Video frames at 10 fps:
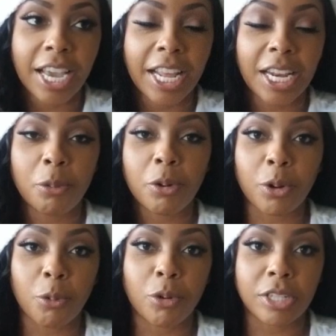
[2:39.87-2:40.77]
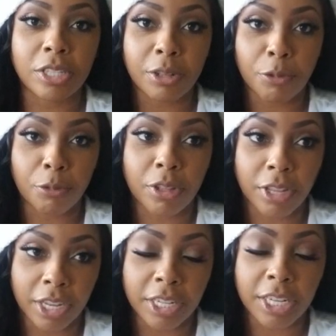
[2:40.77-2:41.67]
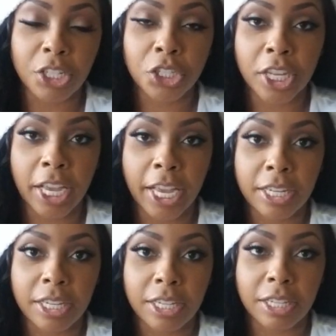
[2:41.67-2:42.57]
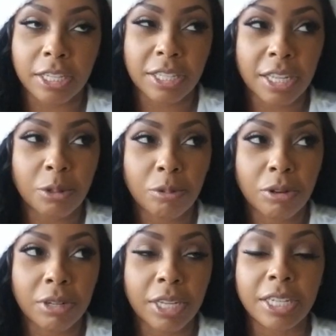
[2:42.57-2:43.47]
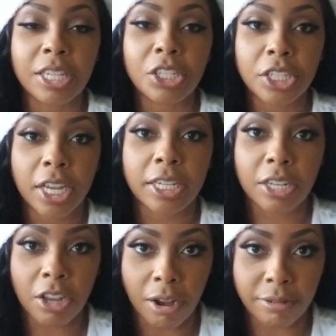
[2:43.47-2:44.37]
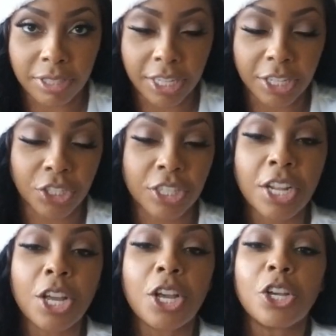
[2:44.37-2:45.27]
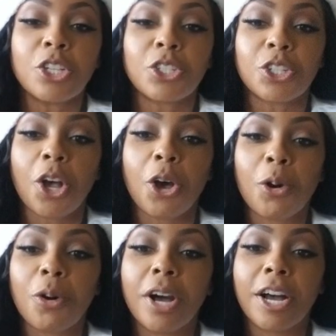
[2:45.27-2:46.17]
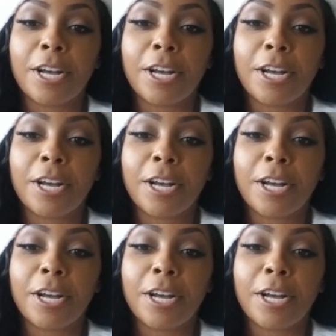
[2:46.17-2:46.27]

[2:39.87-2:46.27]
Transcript: And then we're the ones that initiate, is that the word? Initiate the conversation. So,